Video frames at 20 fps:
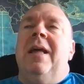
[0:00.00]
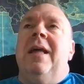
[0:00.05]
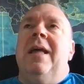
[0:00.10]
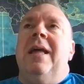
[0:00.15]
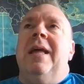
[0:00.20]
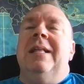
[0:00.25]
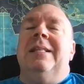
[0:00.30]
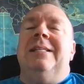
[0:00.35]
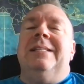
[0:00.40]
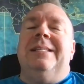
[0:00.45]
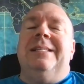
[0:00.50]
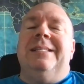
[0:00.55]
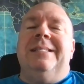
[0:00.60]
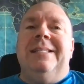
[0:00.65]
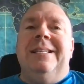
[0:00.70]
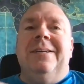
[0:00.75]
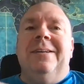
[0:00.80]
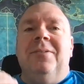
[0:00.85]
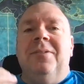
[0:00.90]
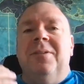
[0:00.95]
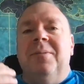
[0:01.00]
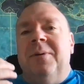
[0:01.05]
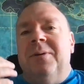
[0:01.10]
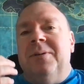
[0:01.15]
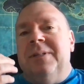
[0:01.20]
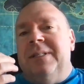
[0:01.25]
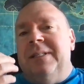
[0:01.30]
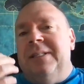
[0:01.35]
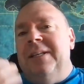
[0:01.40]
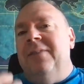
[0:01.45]
it's still the
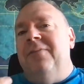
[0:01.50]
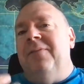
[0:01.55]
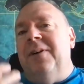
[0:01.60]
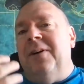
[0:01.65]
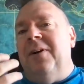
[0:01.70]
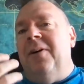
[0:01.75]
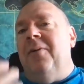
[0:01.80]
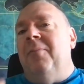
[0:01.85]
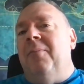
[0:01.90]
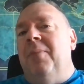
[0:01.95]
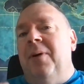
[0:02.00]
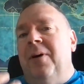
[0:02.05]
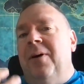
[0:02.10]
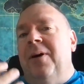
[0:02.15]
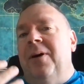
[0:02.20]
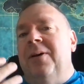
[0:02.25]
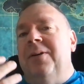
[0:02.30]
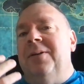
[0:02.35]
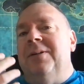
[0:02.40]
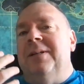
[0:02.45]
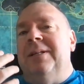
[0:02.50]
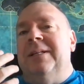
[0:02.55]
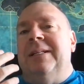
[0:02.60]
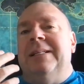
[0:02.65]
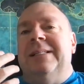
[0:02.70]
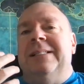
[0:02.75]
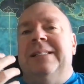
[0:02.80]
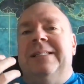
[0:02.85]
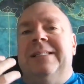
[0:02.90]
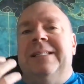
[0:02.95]
most difficult part to
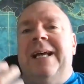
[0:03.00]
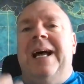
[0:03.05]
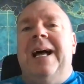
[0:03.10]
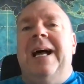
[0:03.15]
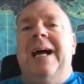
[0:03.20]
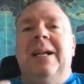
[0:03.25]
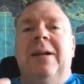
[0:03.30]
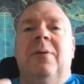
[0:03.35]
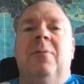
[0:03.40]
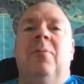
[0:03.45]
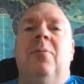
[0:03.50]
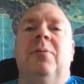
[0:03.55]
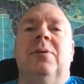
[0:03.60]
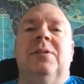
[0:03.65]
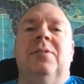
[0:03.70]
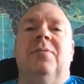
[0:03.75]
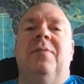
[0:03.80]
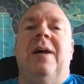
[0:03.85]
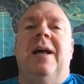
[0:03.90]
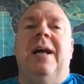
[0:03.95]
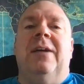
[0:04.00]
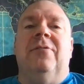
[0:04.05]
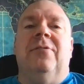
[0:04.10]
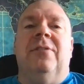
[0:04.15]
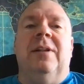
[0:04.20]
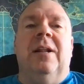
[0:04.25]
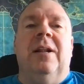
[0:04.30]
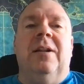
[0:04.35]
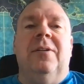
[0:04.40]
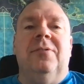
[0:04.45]
decide a course of
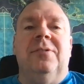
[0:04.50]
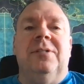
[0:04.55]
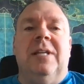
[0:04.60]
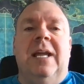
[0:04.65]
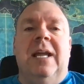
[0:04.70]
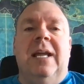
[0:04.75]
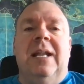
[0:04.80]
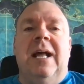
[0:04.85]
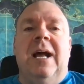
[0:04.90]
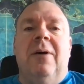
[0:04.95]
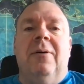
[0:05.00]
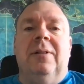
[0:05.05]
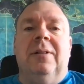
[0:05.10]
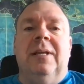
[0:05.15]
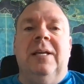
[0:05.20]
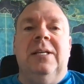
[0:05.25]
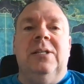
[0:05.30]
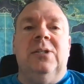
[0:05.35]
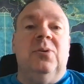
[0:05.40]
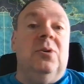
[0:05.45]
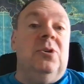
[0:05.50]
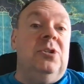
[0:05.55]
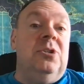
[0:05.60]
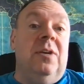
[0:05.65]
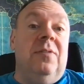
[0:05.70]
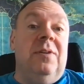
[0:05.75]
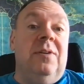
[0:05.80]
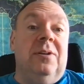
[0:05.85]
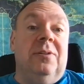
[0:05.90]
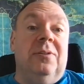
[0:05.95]
action and understand how it links to
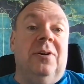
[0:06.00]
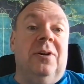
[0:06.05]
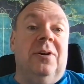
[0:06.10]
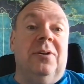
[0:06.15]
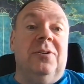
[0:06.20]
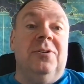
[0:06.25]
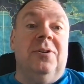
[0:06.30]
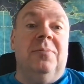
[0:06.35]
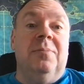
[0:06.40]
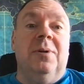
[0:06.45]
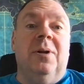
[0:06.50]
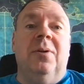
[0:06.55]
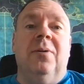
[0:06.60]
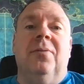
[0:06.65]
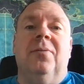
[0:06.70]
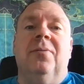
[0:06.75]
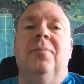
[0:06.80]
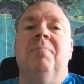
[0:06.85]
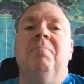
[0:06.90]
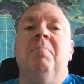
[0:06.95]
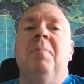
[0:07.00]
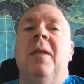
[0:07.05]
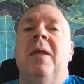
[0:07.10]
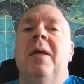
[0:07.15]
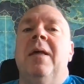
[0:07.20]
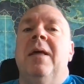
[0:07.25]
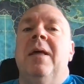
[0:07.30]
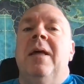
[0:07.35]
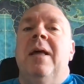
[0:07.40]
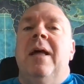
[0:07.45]
achieving your longer term goals.
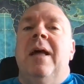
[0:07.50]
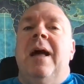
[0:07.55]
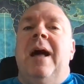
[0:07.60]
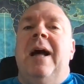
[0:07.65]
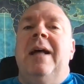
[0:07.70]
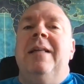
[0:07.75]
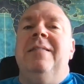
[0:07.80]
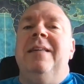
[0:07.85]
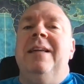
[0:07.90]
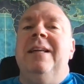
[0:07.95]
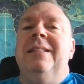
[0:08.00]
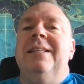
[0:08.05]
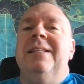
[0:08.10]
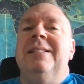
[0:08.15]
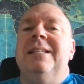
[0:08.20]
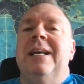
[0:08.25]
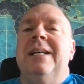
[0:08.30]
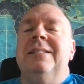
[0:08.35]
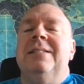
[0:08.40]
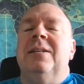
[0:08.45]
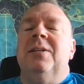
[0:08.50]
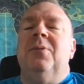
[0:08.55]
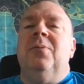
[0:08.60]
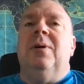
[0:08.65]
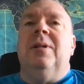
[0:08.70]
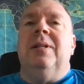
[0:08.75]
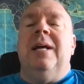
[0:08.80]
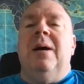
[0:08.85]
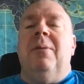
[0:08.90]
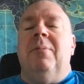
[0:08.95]
I think this has to do
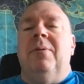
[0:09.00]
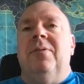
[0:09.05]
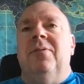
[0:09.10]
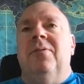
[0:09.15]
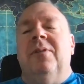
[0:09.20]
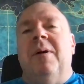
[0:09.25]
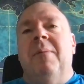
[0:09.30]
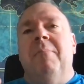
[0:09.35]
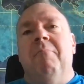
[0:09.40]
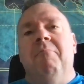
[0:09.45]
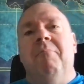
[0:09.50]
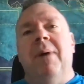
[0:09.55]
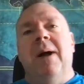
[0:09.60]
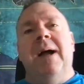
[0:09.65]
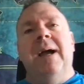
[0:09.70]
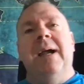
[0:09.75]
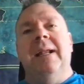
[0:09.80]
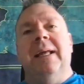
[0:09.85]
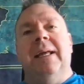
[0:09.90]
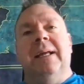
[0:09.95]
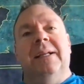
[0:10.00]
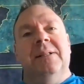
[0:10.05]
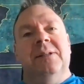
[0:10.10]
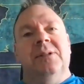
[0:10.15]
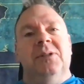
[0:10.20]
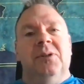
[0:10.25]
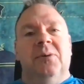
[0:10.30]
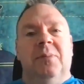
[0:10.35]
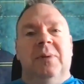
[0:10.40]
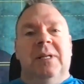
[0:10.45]
a lot with combining
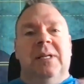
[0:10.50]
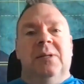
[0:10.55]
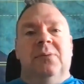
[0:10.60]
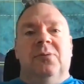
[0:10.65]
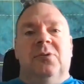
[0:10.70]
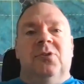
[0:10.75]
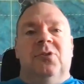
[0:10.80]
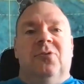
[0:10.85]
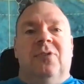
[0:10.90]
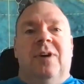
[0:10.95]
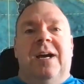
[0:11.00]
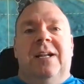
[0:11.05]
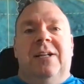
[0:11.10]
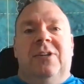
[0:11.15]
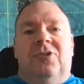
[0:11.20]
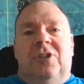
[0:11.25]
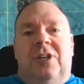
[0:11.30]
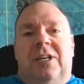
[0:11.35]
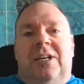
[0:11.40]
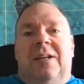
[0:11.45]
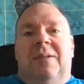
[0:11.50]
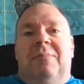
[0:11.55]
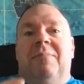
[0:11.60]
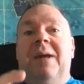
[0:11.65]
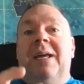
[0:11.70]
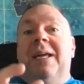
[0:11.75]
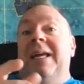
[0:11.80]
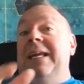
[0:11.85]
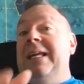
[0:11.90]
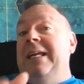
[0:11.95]
consumer needs with strategy and
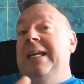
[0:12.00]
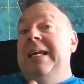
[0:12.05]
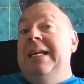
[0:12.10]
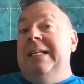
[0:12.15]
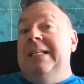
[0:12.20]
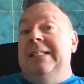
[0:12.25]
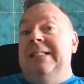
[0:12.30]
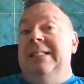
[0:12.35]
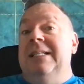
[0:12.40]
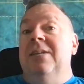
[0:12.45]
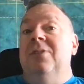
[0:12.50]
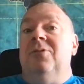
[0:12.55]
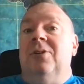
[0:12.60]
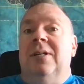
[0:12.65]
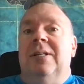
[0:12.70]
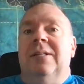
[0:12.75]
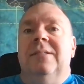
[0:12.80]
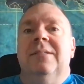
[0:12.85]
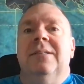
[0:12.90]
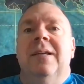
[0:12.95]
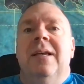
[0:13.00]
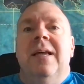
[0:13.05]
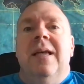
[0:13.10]
making key decisions.